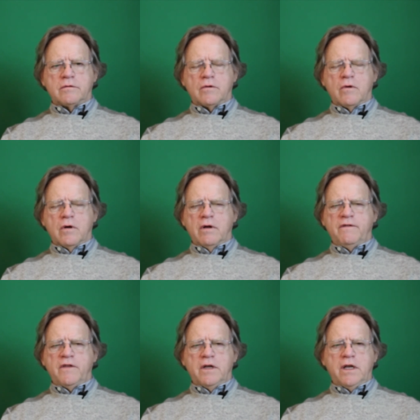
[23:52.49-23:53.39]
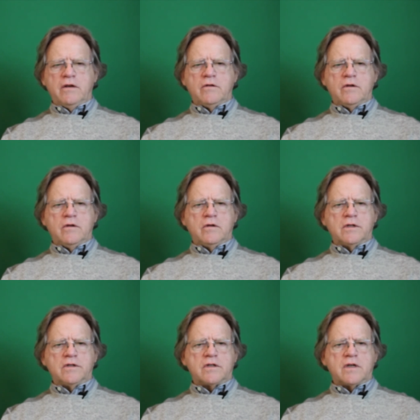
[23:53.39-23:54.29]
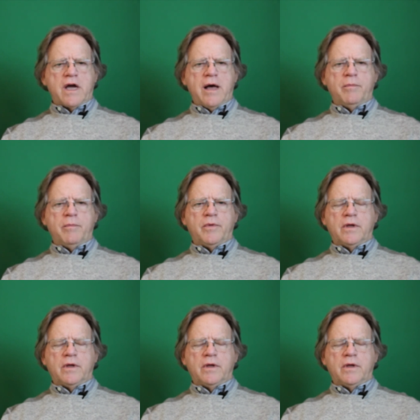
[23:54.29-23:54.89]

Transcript: Or if you need to, you can stop